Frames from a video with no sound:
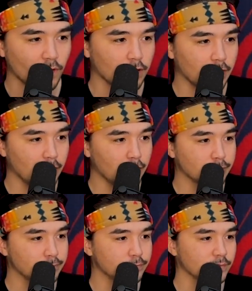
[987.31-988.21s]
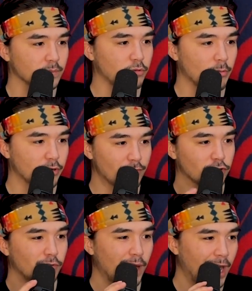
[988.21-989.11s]
yeah, probably never
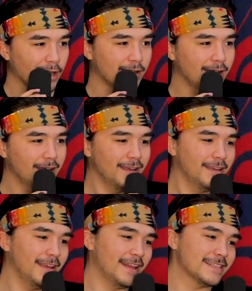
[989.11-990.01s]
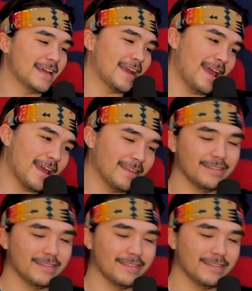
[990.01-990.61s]
go back. And it's like, hey,